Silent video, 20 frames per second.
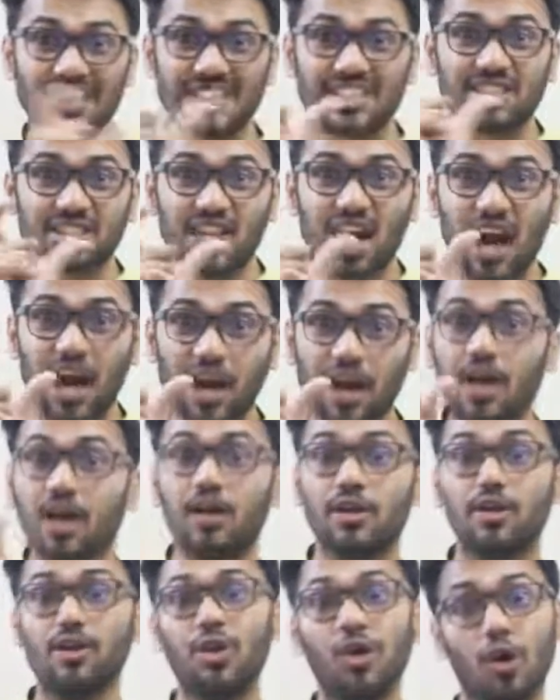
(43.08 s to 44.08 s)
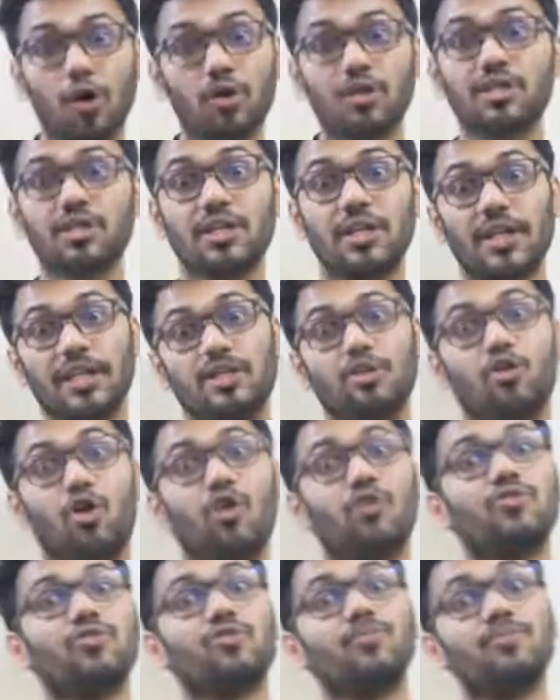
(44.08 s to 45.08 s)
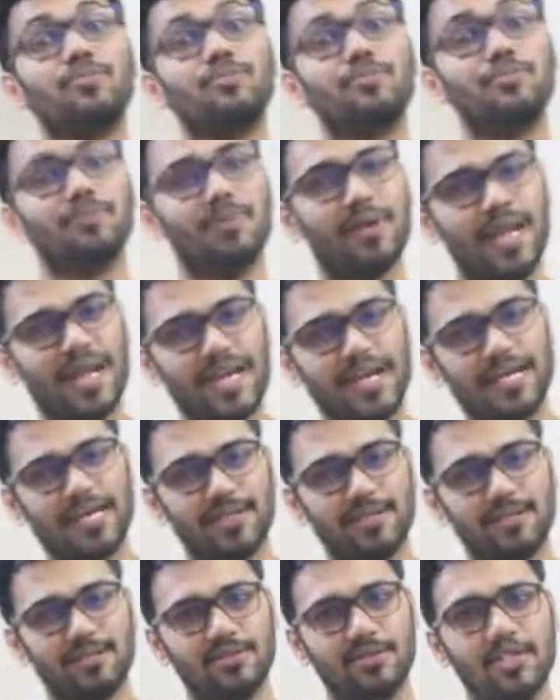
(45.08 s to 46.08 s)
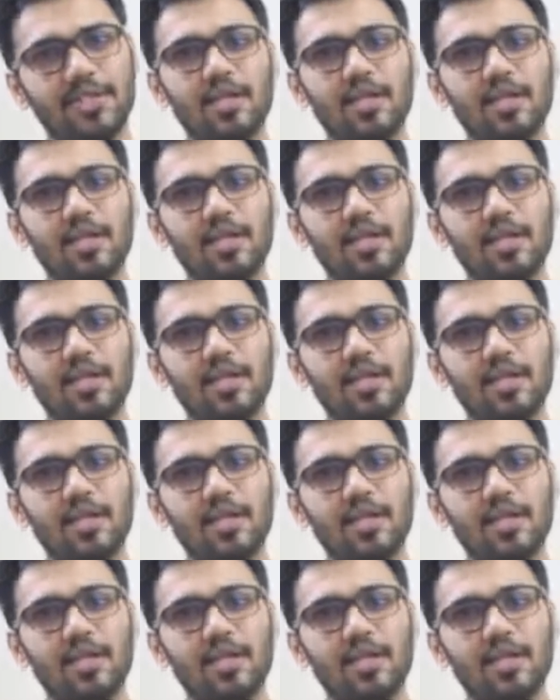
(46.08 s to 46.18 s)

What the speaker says: star, not a dwarf planet.